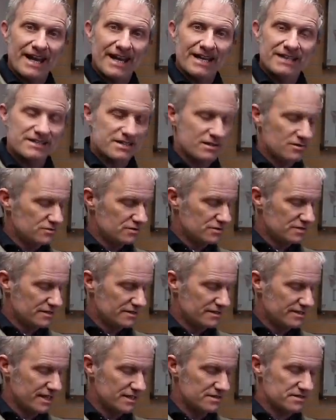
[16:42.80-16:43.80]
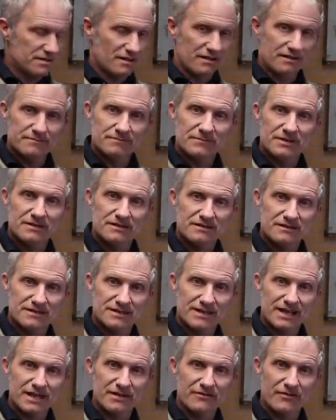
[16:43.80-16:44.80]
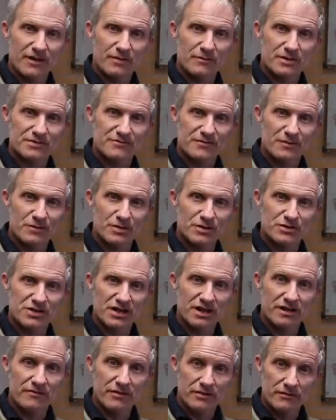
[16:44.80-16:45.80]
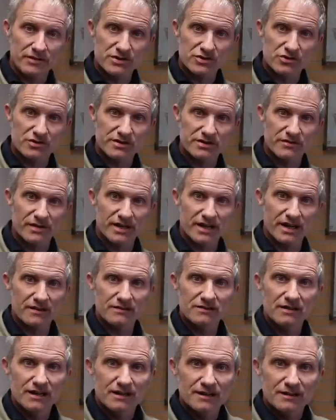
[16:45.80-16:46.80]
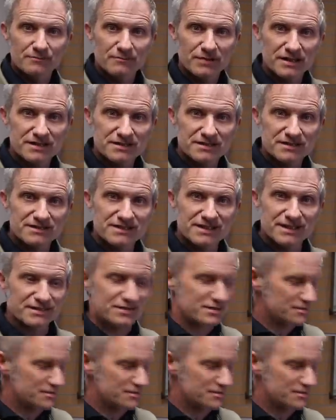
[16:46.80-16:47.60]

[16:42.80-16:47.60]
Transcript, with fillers: until next time, thank you very much for watching. If you've enjoyed the video, please consider